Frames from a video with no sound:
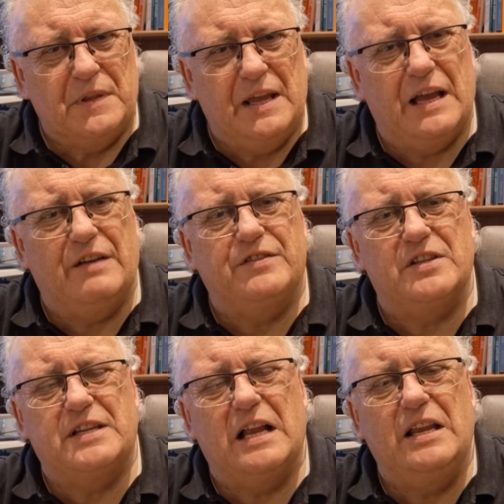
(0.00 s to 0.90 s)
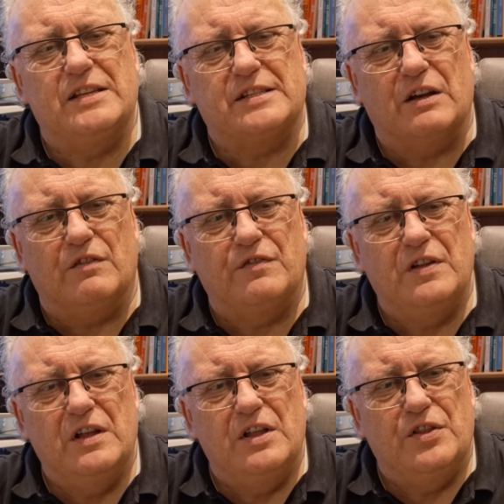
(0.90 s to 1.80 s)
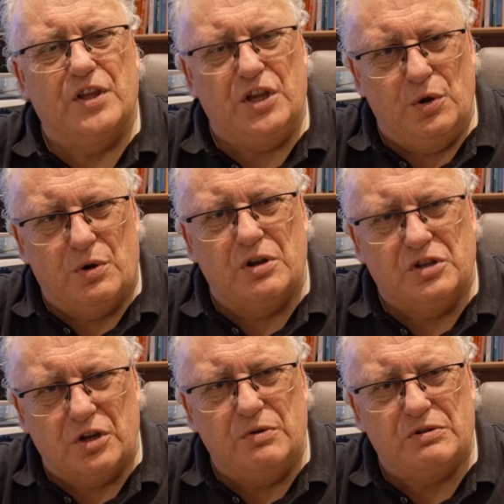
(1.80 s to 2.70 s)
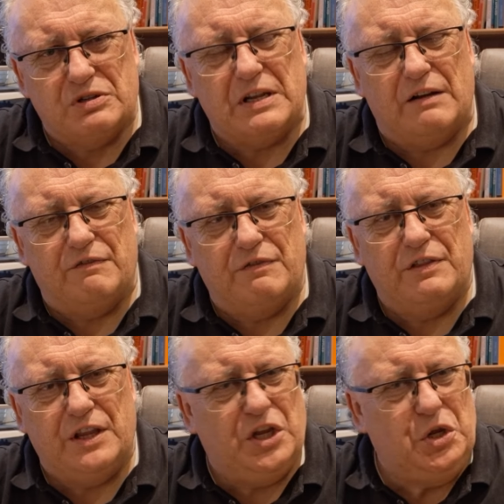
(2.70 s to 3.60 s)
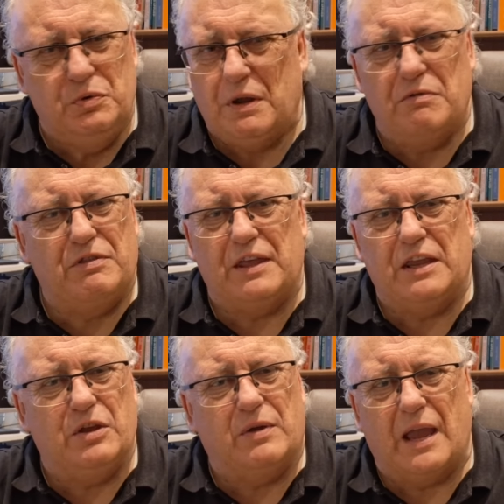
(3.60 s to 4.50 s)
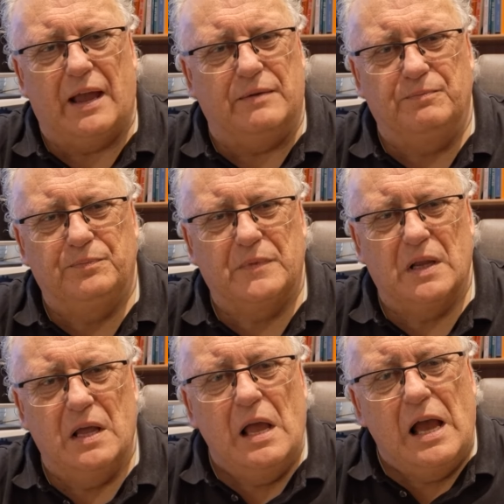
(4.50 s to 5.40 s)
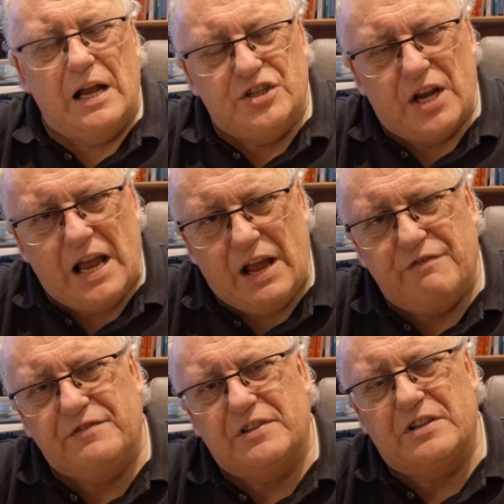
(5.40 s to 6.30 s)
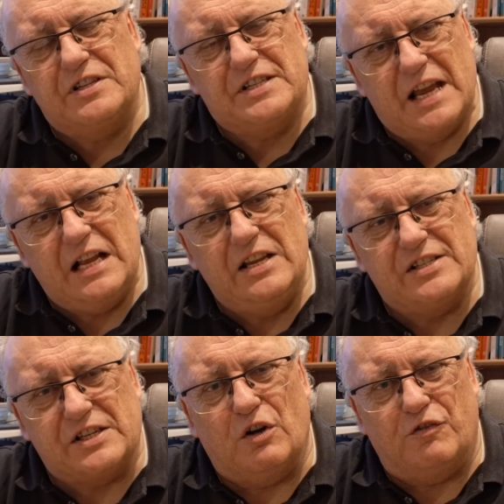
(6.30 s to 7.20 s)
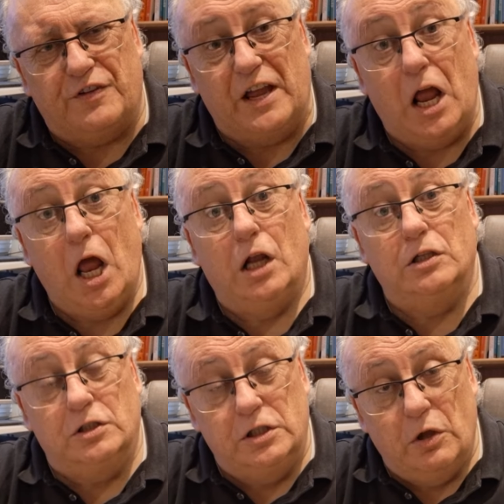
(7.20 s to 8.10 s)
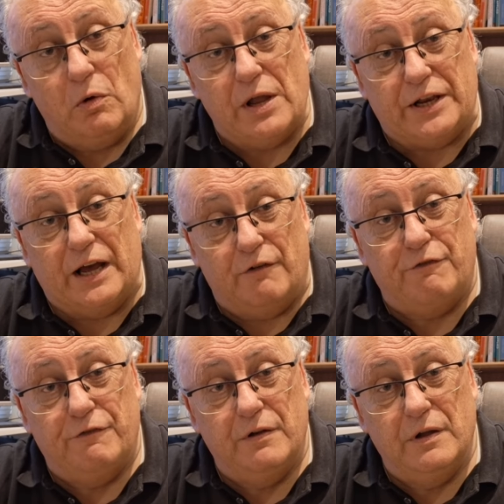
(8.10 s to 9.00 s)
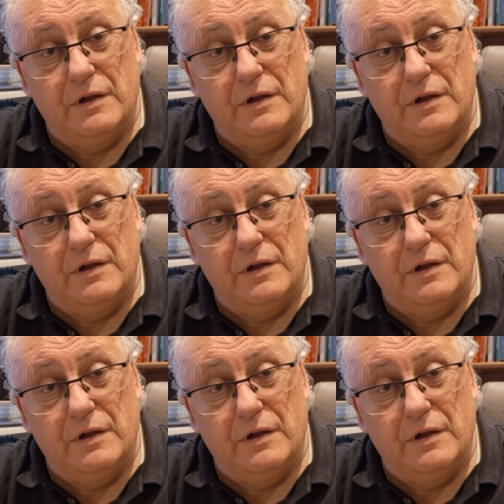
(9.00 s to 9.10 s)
You have to tell yourself that you can do stuff that you don't think you can. And you have to tell yourself it long enough